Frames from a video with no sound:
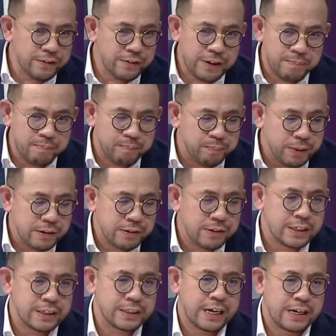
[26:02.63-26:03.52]
How do
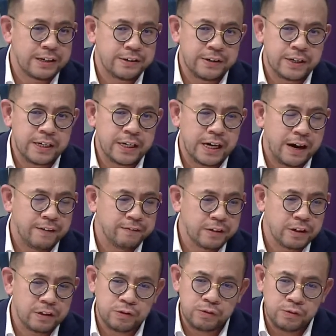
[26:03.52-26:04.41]
we rebuild this
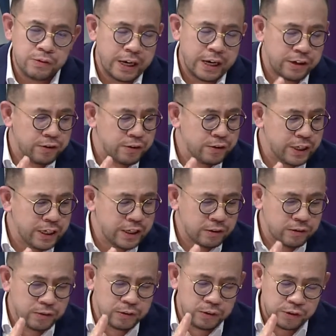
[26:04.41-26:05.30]
country after
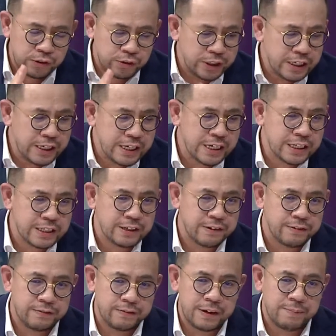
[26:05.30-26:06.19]
two and three, two to
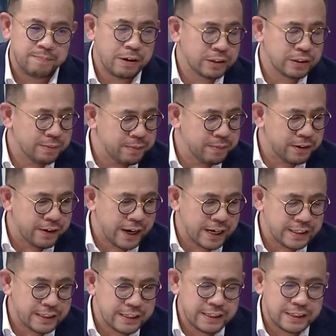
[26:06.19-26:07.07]
three years of uh,
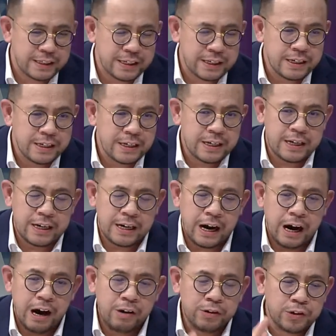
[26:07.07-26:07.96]
multiple
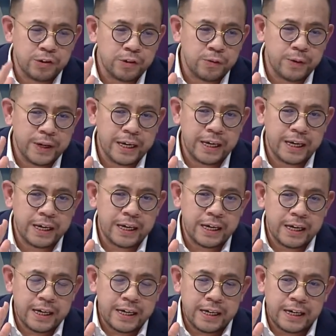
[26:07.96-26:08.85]
crises? How
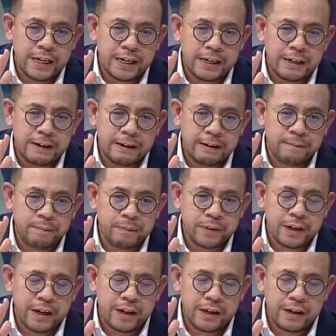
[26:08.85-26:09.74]
do we
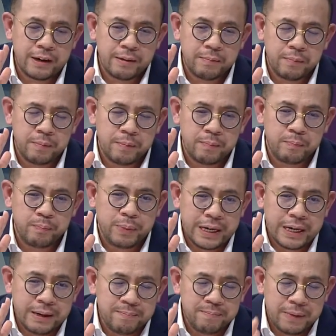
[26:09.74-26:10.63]
uh,
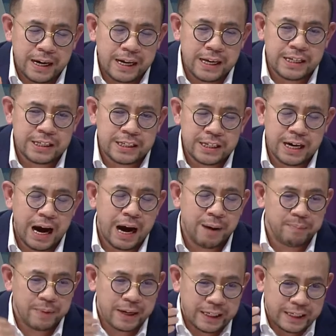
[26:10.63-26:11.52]
bring
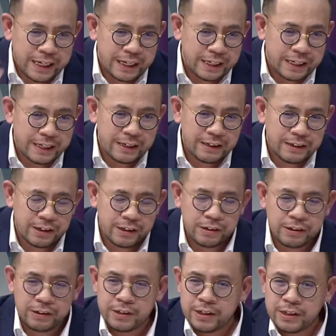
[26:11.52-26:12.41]
Malaysia up
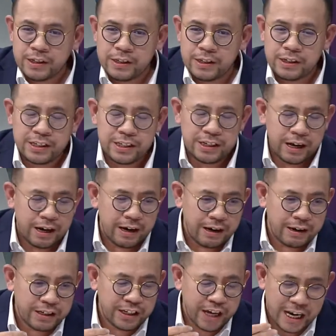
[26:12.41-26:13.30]
again? You know,
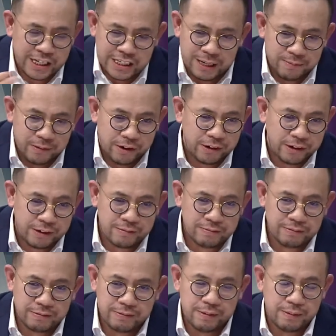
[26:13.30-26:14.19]
uh,
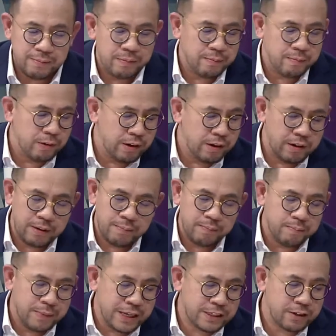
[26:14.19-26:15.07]
catch up on
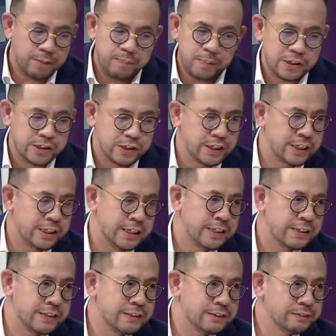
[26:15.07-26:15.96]
miss
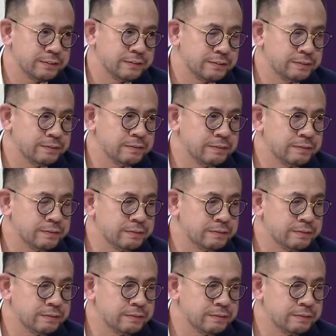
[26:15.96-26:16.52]
opportunities.